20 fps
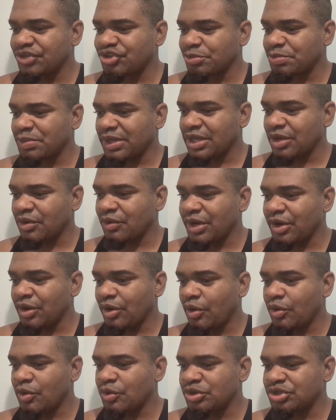the triple K? Where
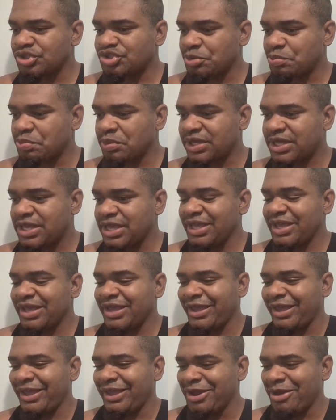all those triple K?
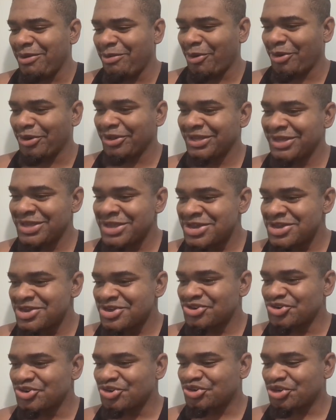
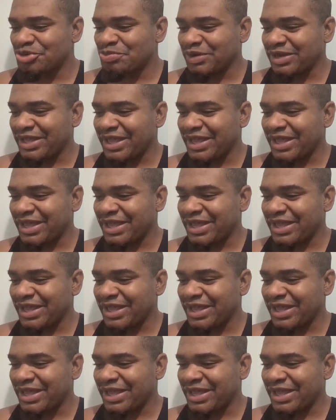No triple